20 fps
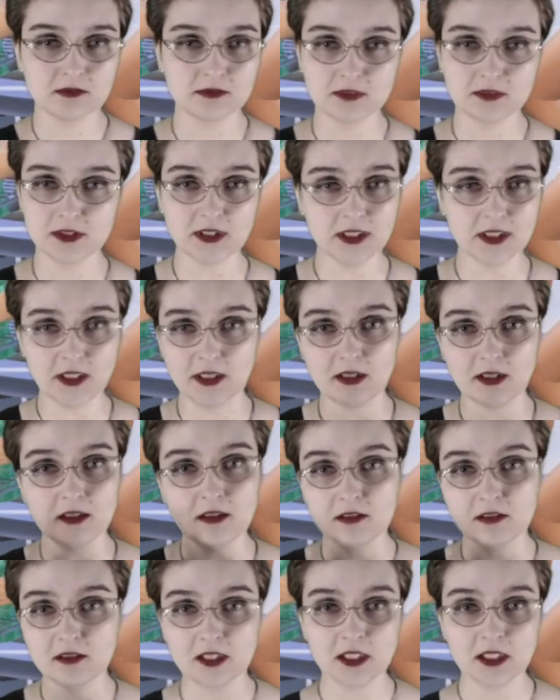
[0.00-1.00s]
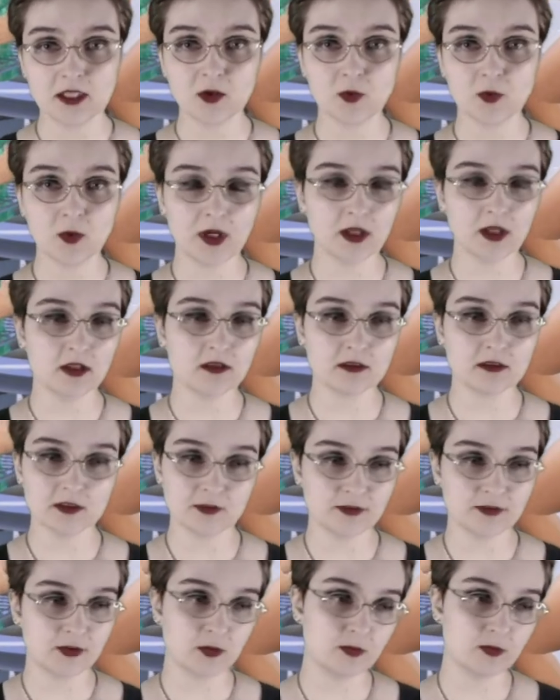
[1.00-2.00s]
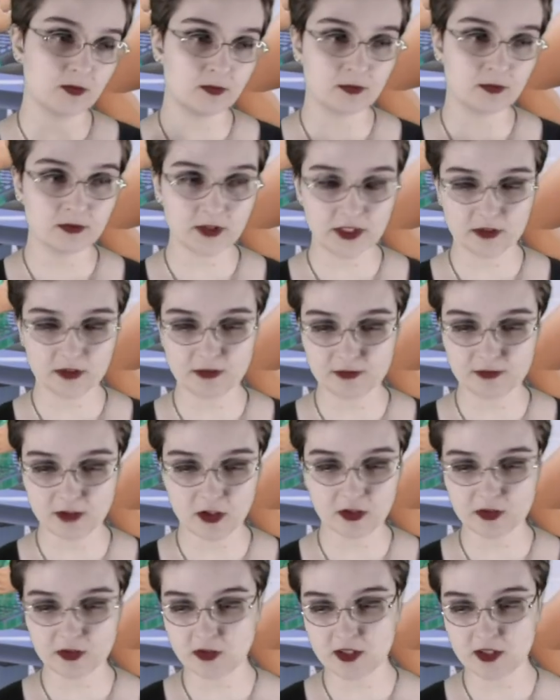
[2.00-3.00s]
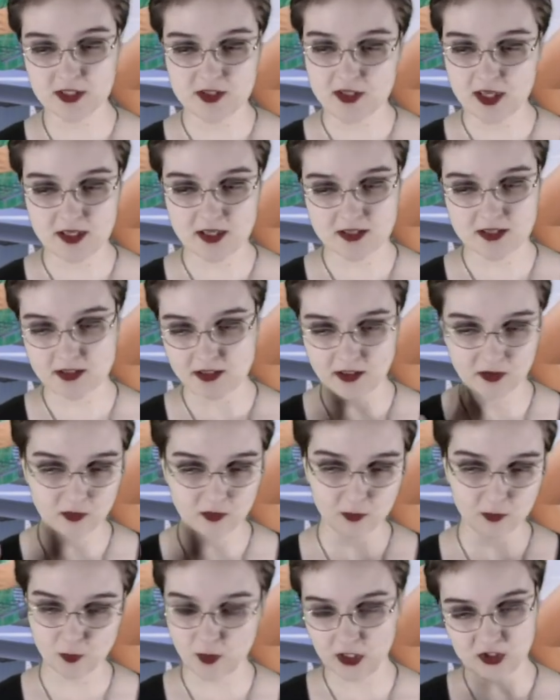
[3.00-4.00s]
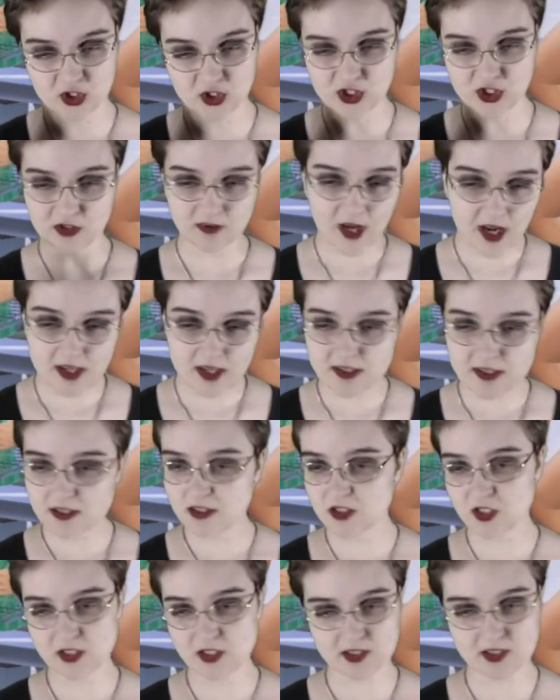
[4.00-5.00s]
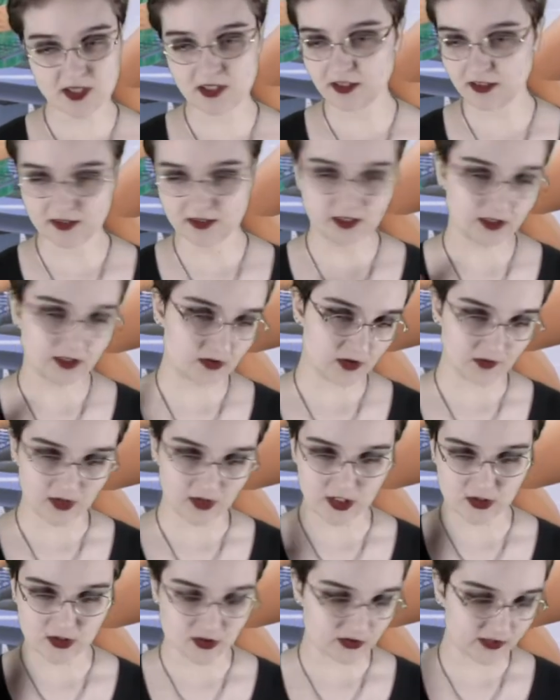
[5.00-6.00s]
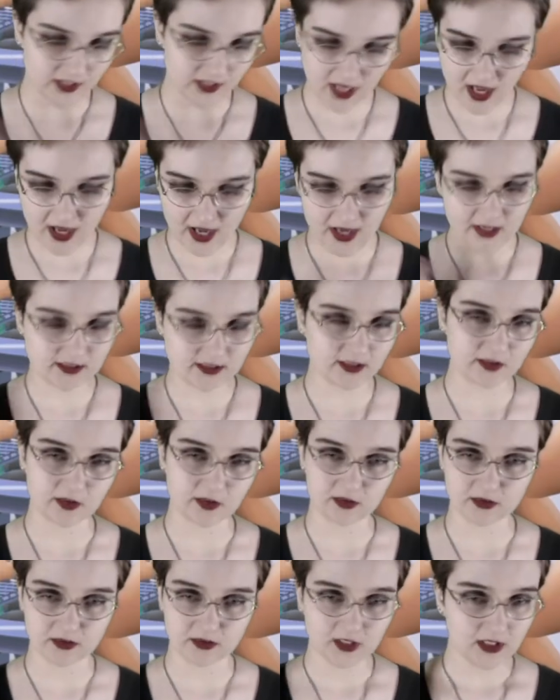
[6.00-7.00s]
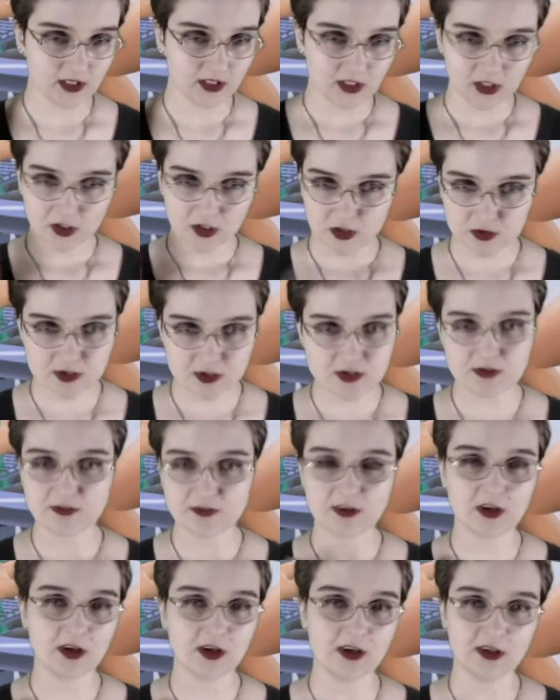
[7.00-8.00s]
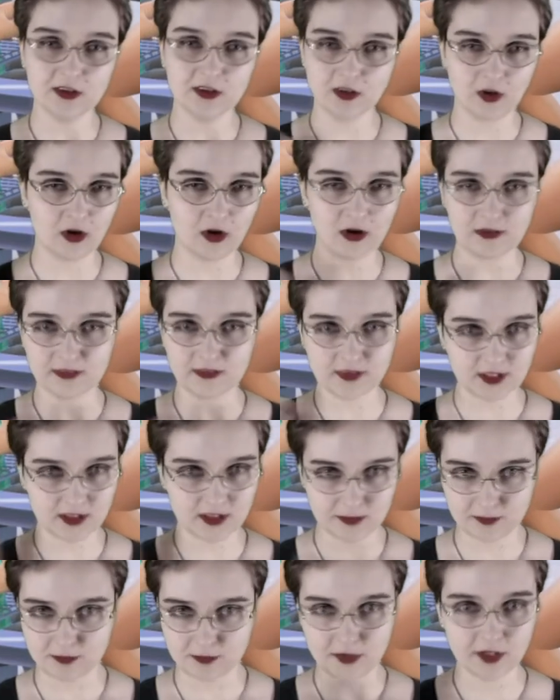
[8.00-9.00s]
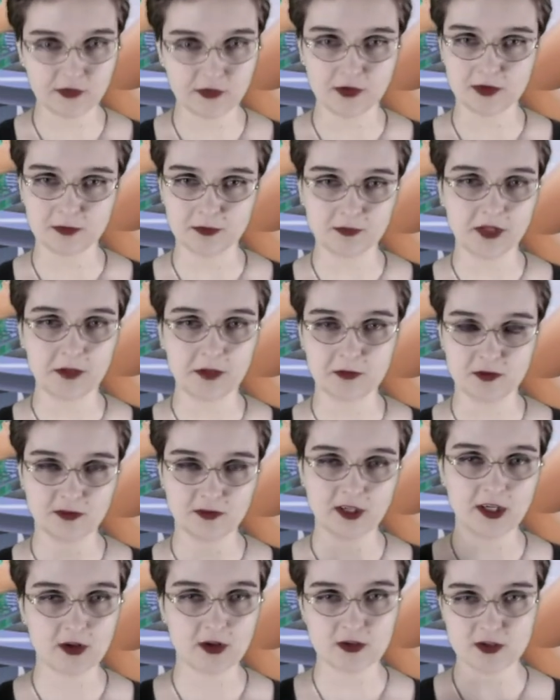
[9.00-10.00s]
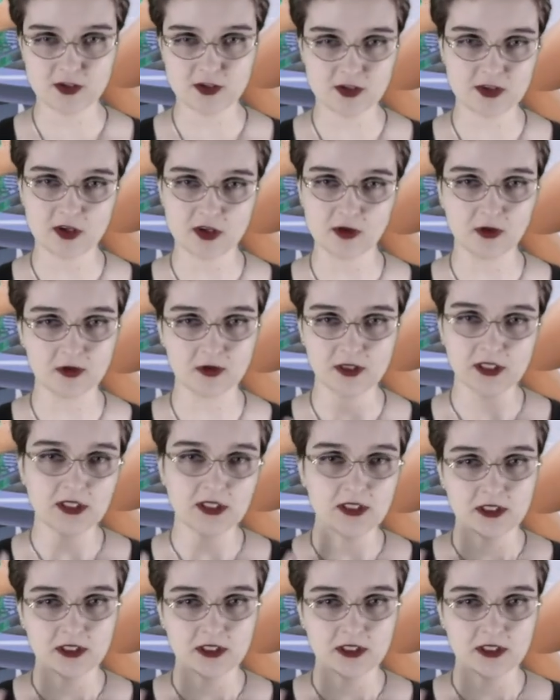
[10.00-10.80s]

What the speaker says: Well, if you read further, it says that when she rises, she's gonna take revenge on Cain and on Lucifer and all of the other named figures, so